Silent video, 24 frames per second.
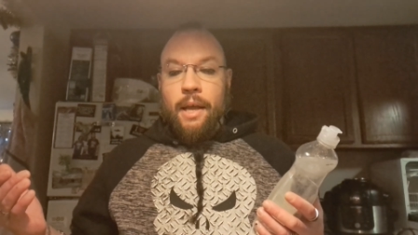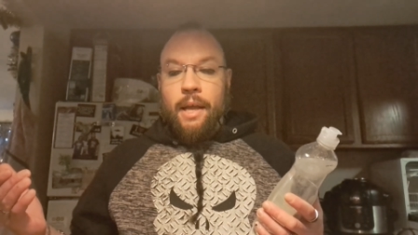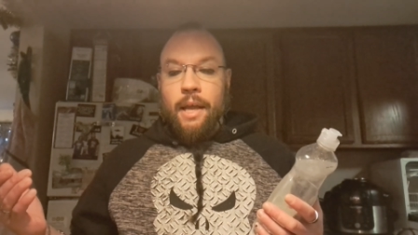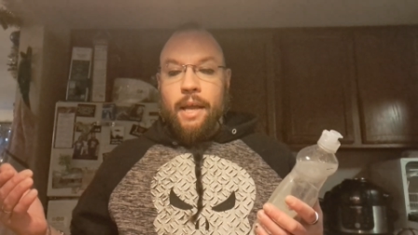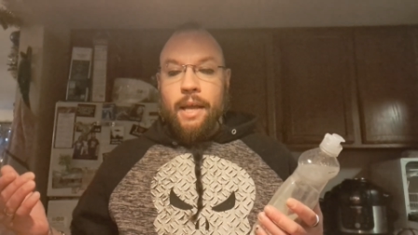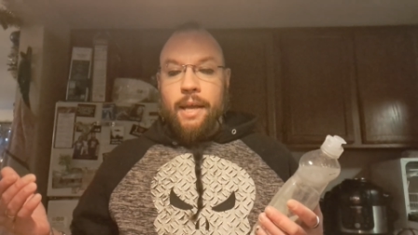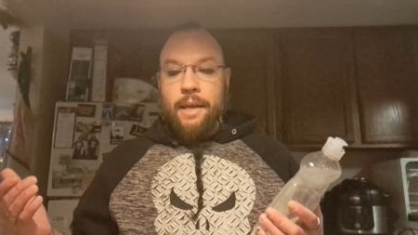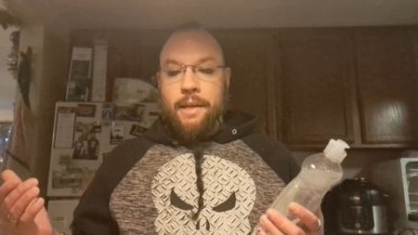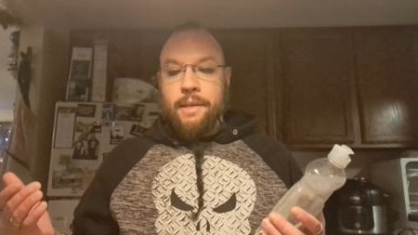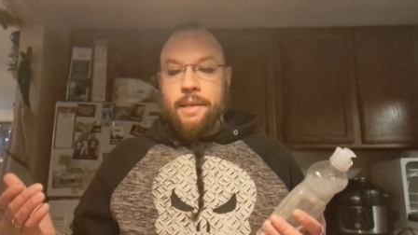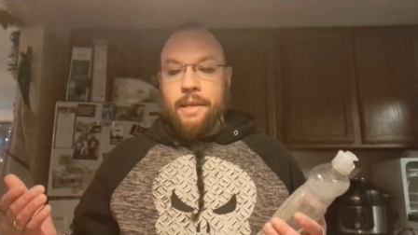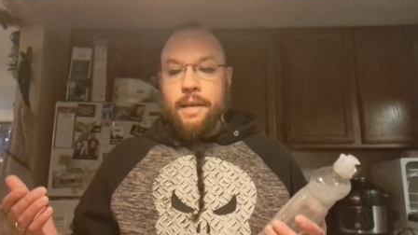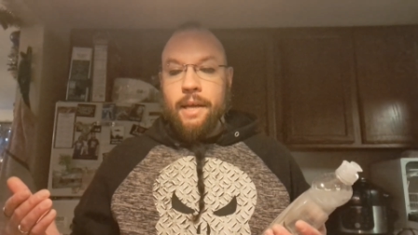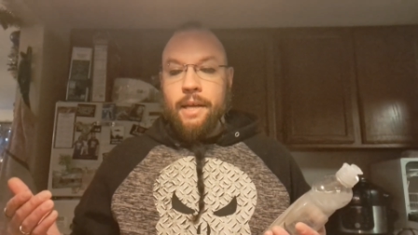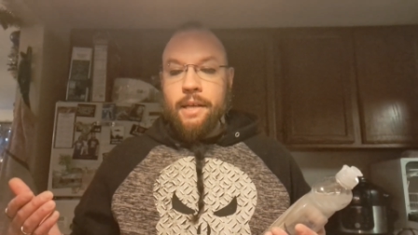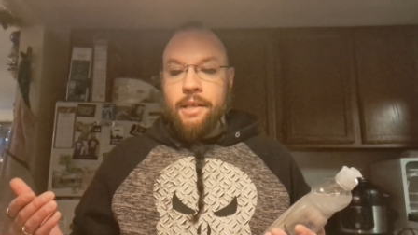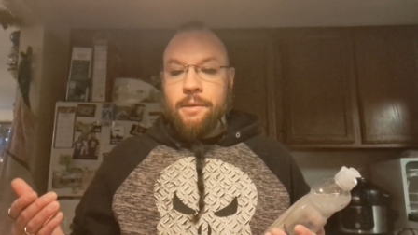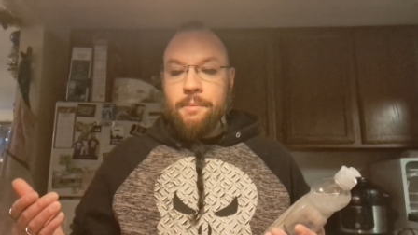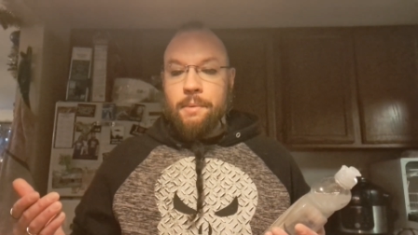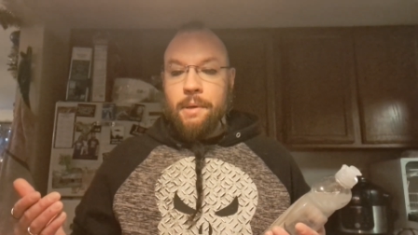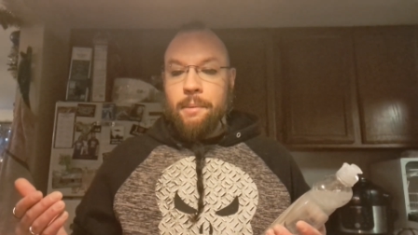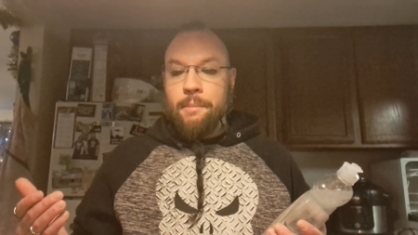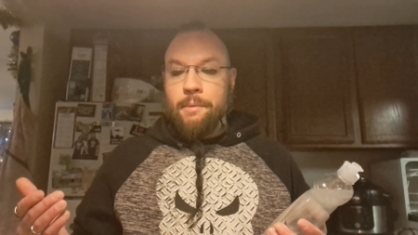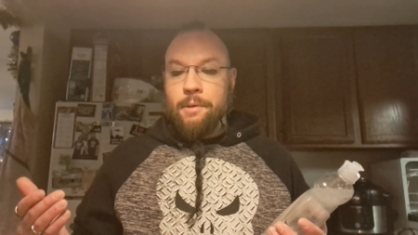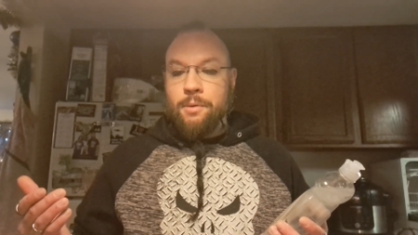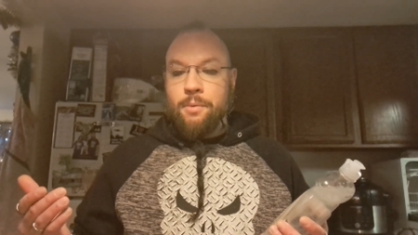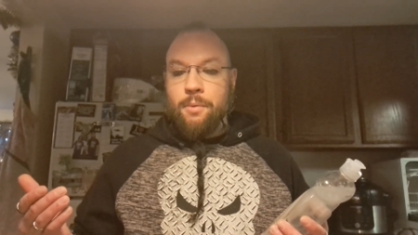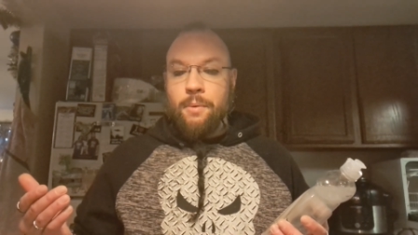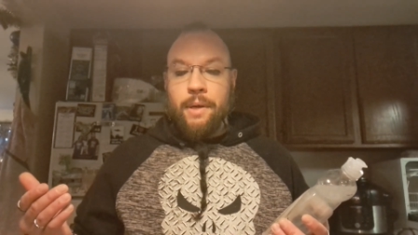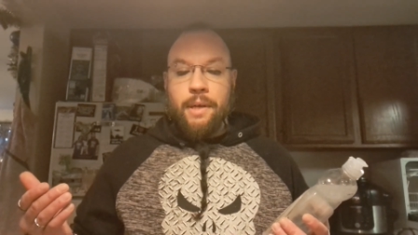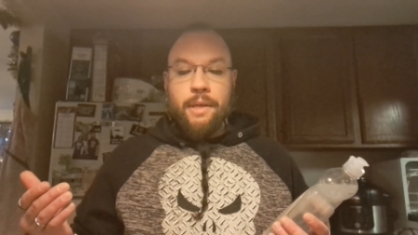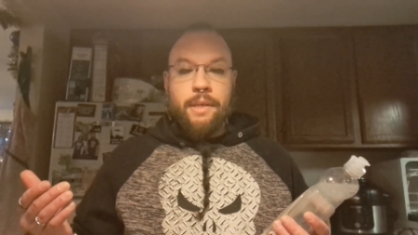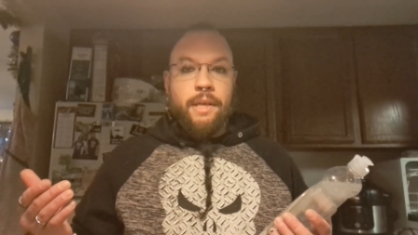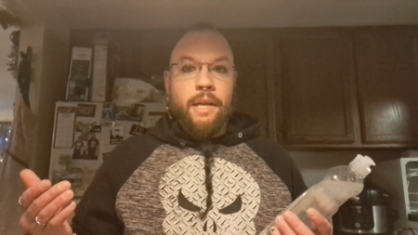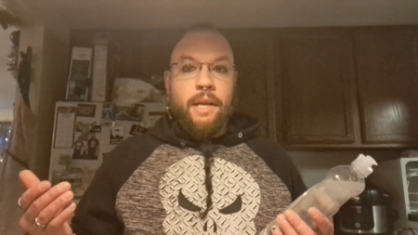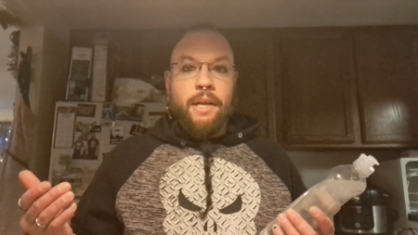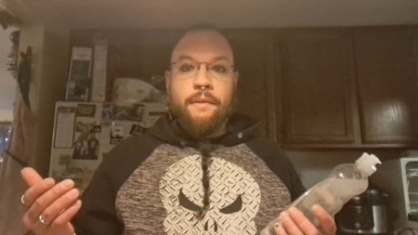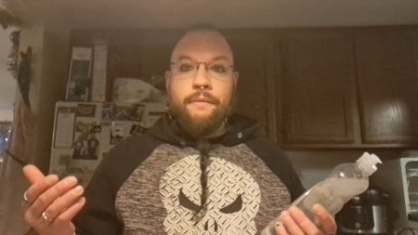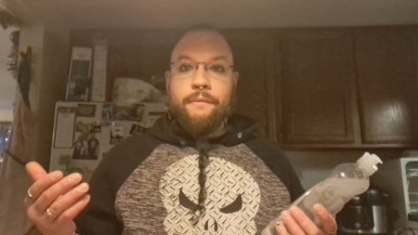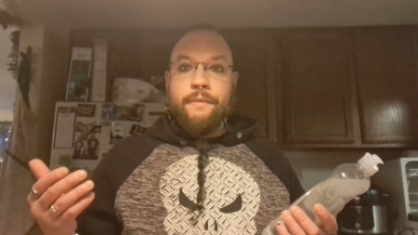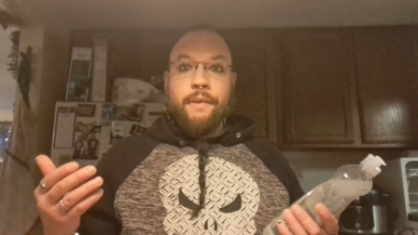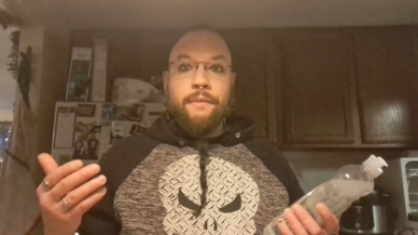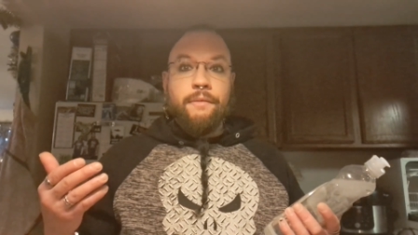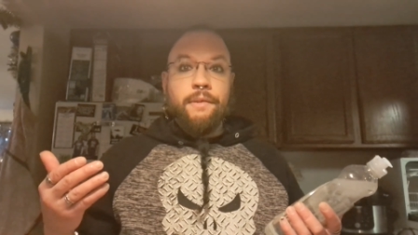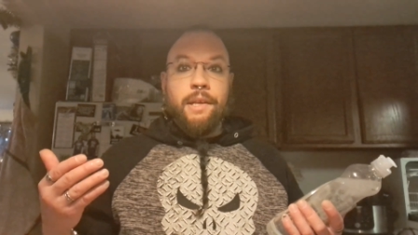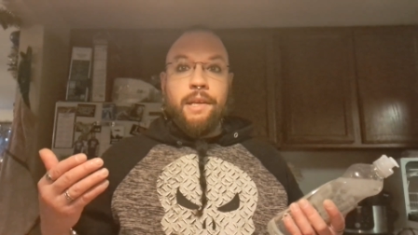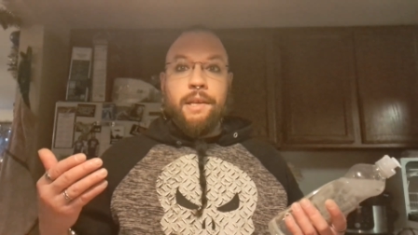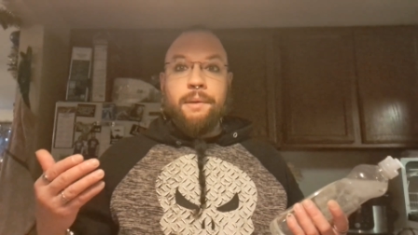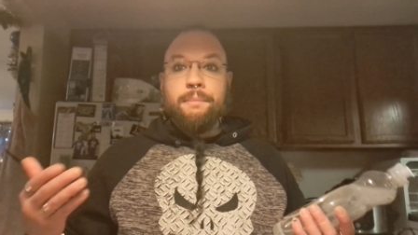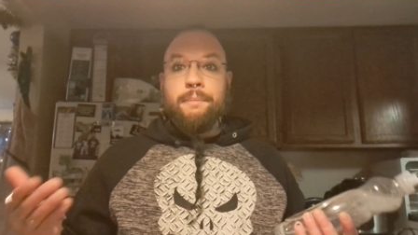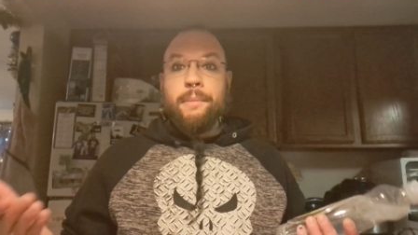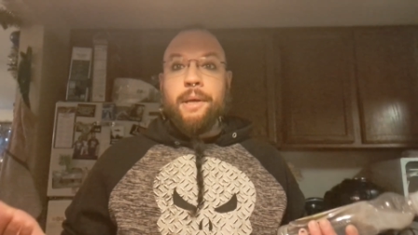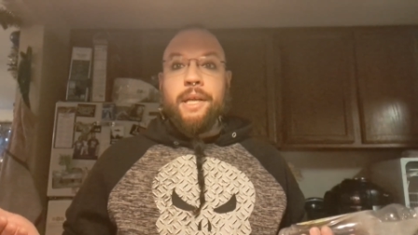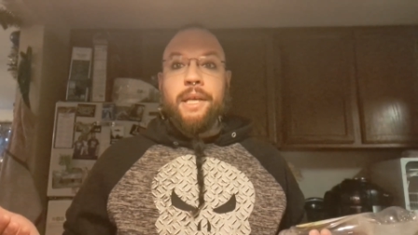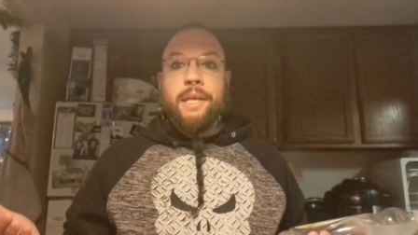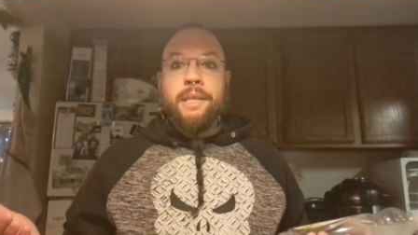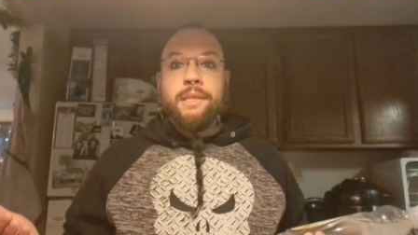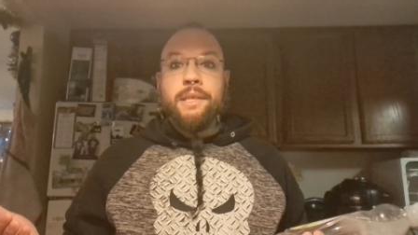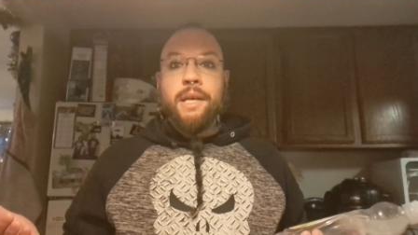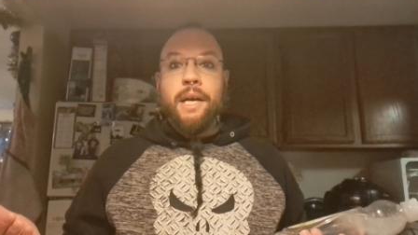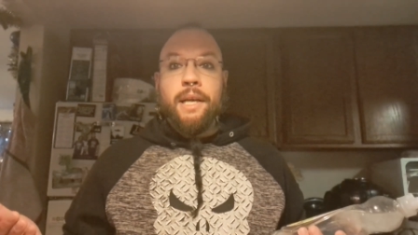it takes me between 10 and 15 minutes.